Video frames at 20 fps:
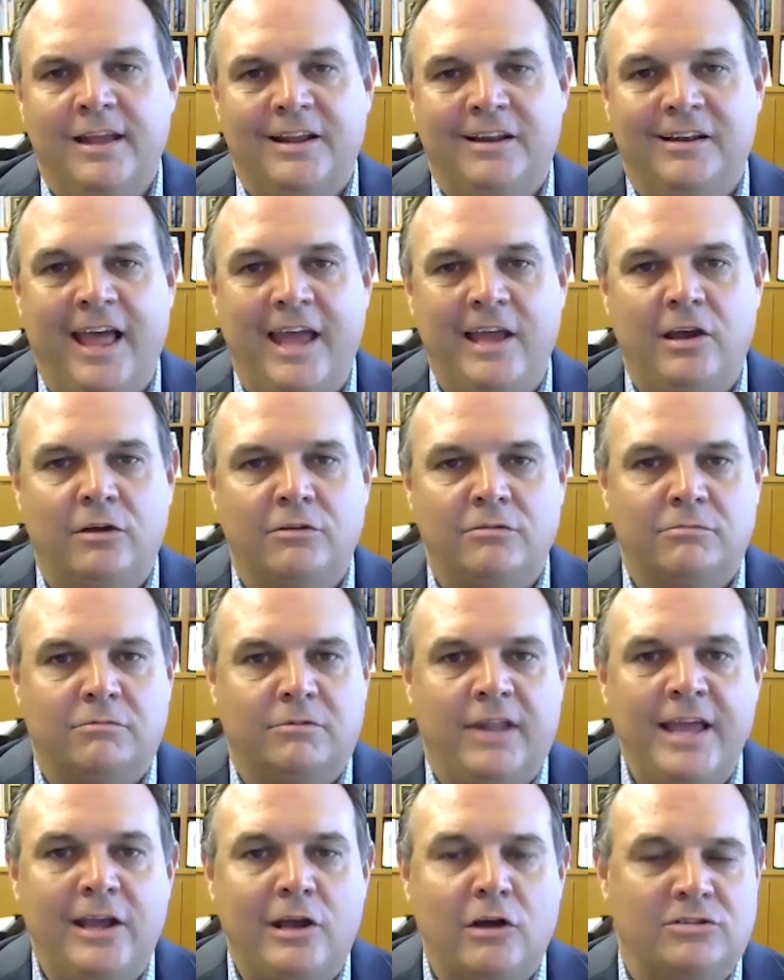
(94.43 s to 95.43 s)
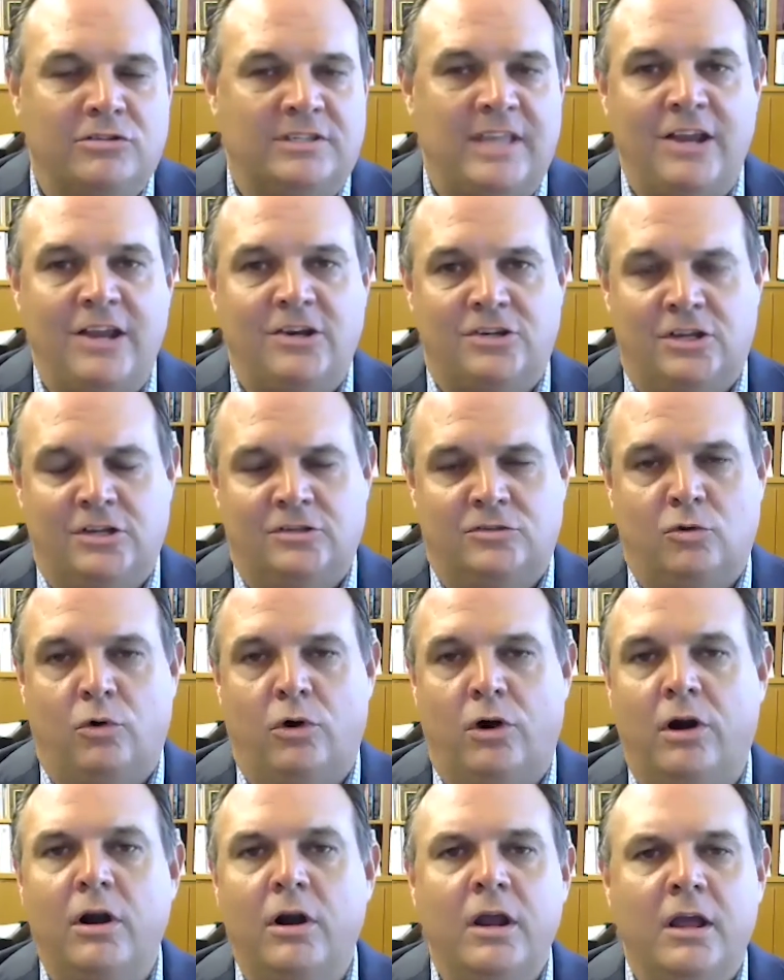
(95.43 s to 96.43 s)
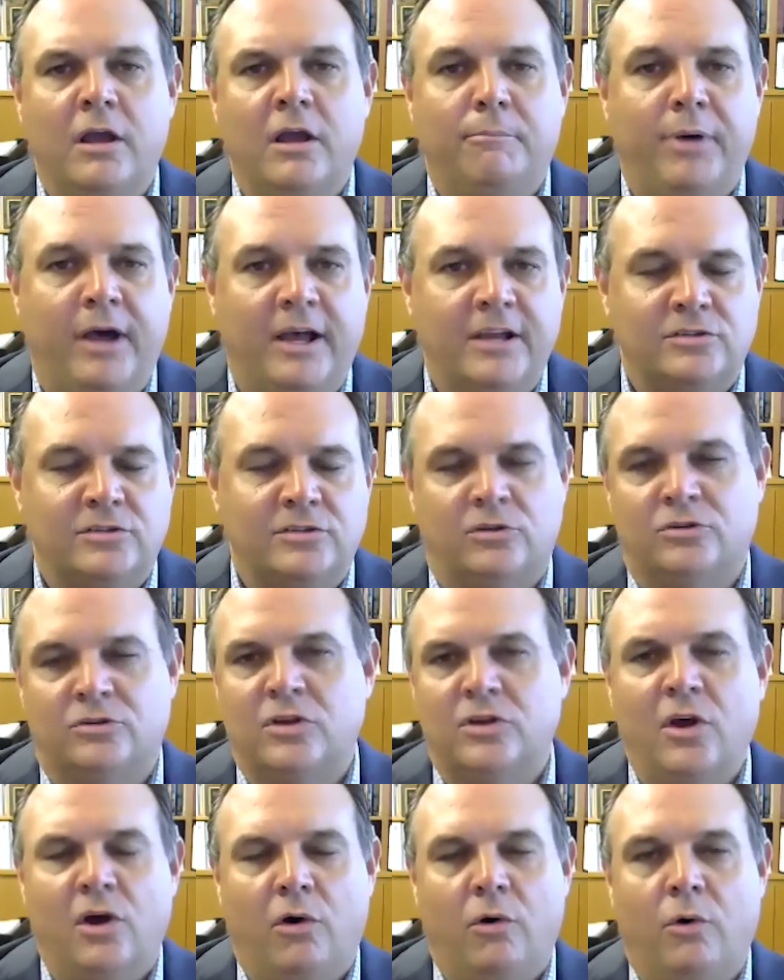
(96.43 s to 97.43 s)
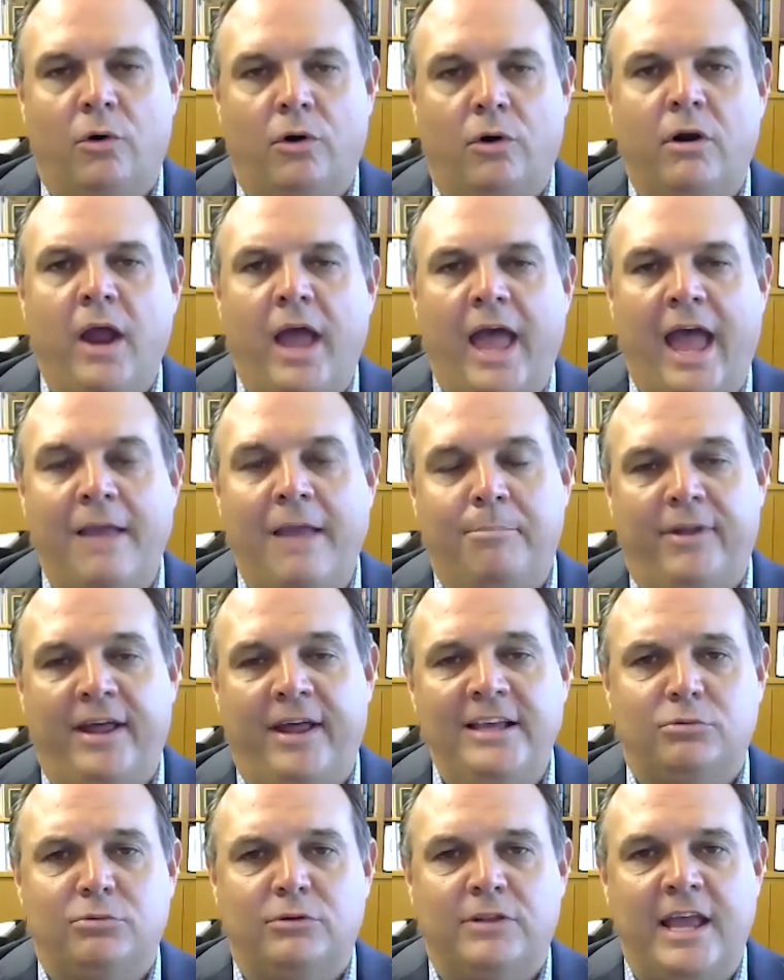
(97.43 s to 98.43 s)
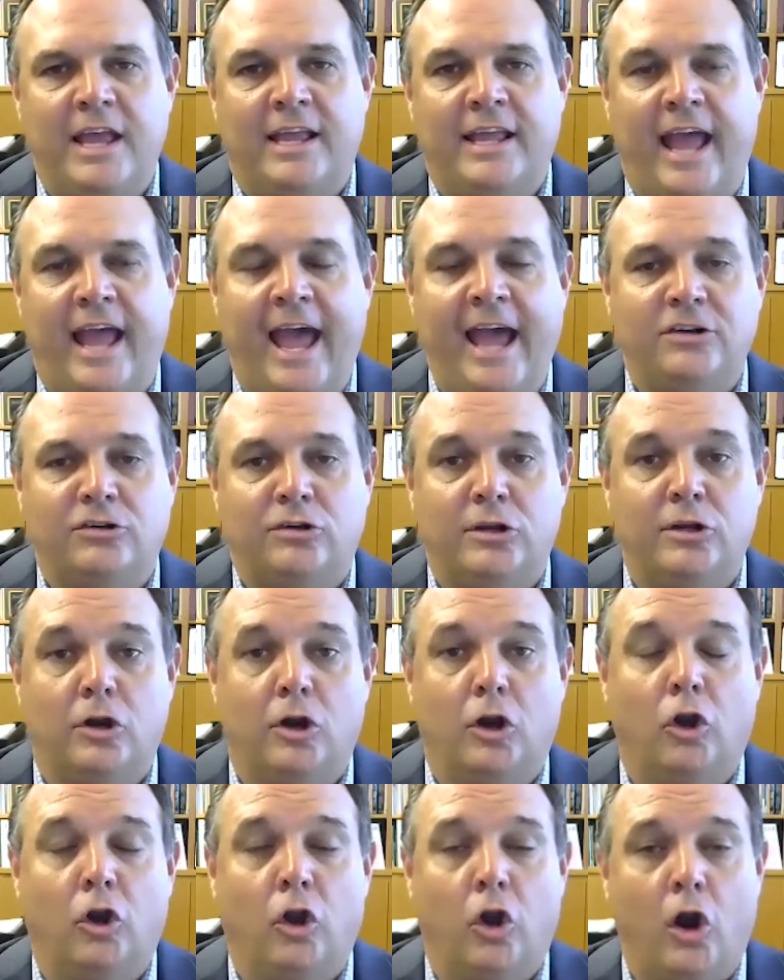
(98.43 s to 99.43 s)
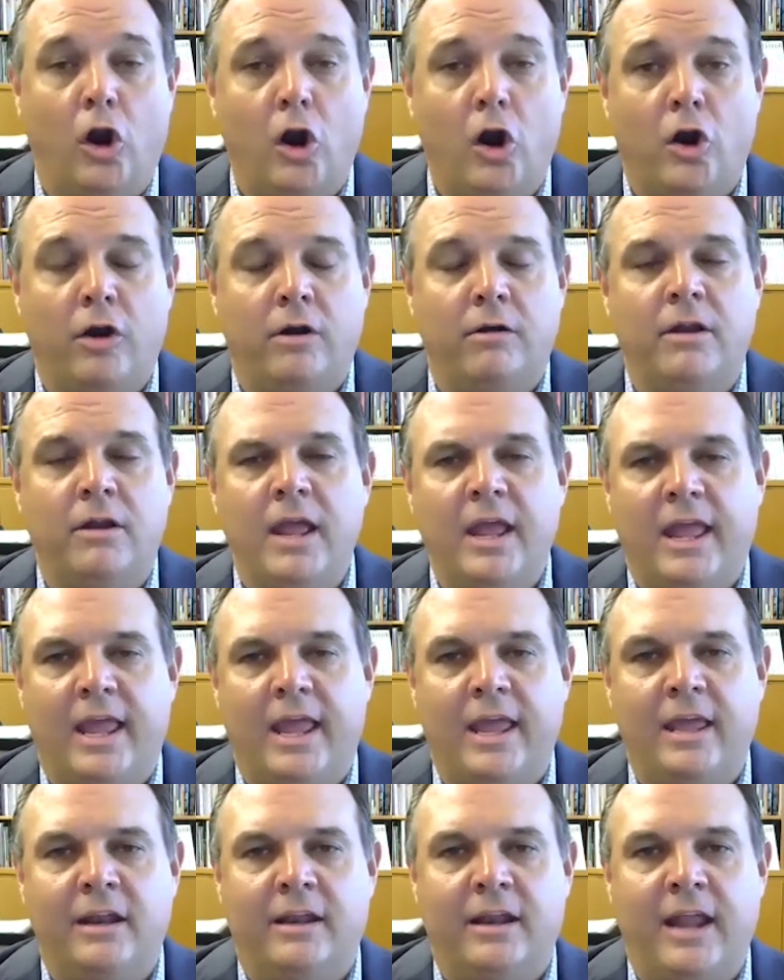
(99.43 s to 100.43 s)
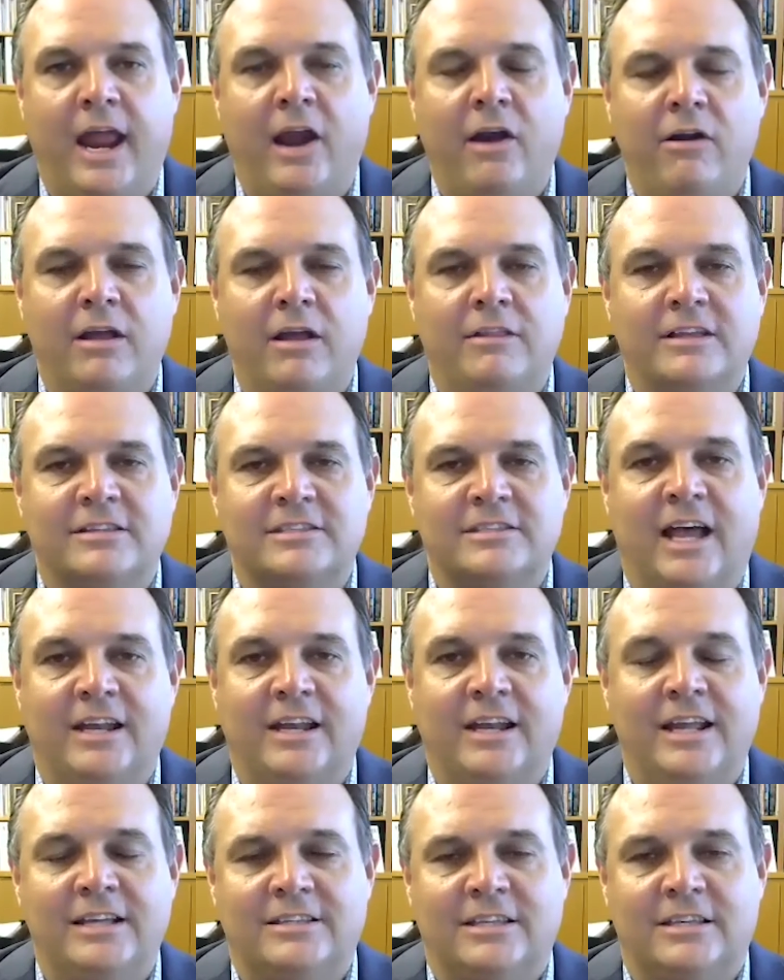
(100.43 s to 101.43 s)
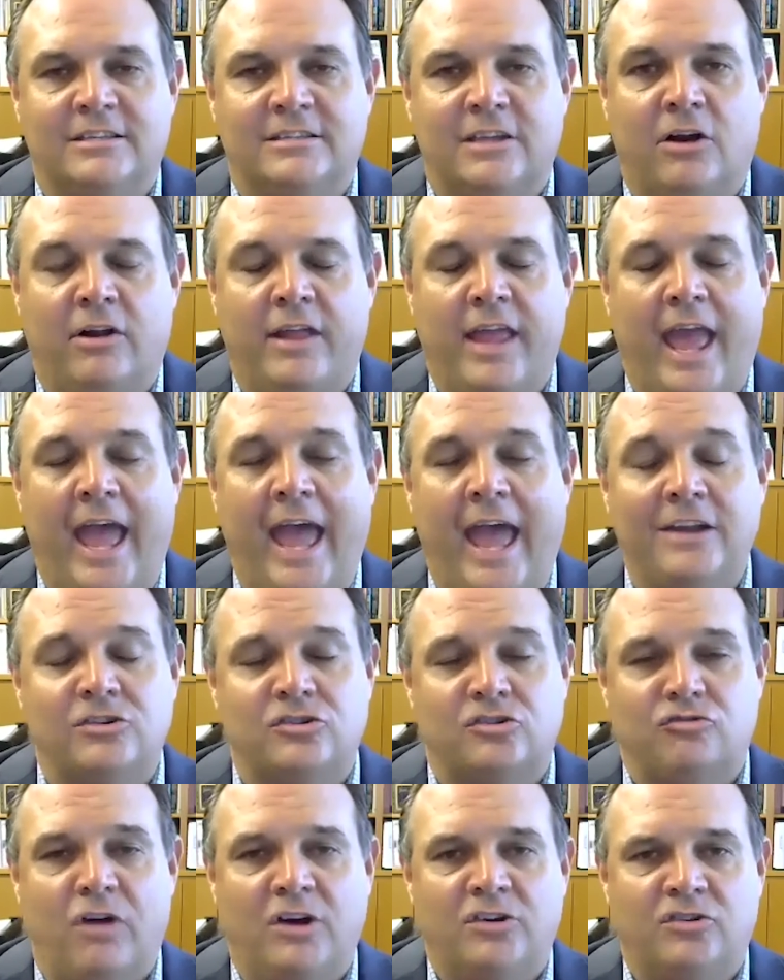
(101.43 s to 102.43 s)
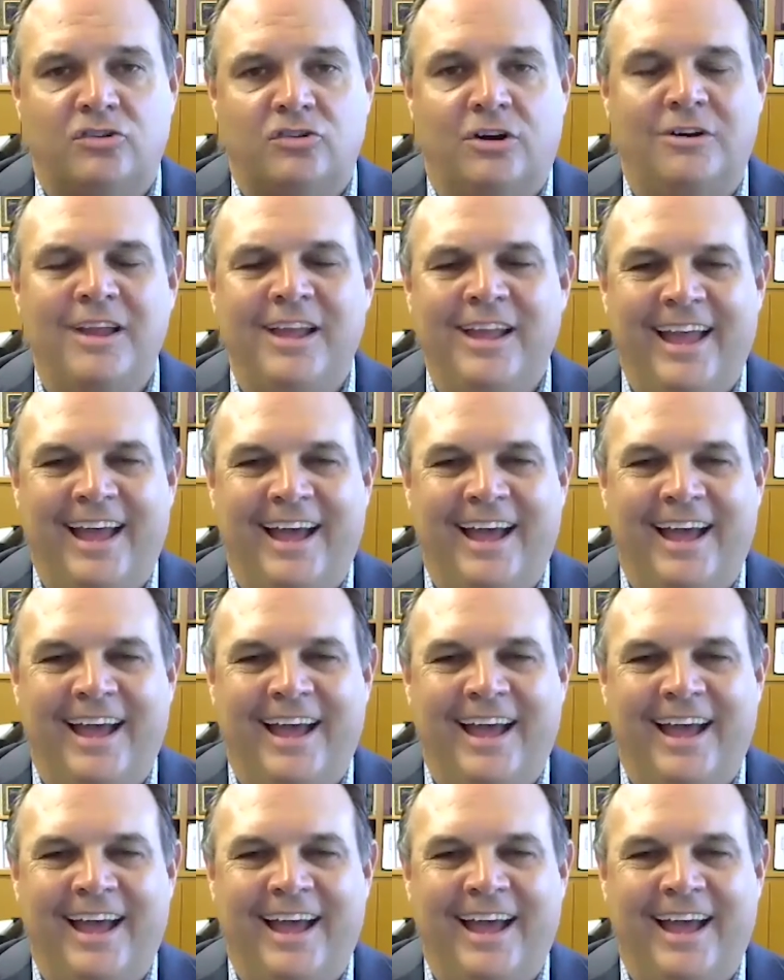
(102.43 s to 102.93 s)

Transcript: Lego Lego stations or puzzles, or a place where they can actually learn in an area that's not necessarily as structured.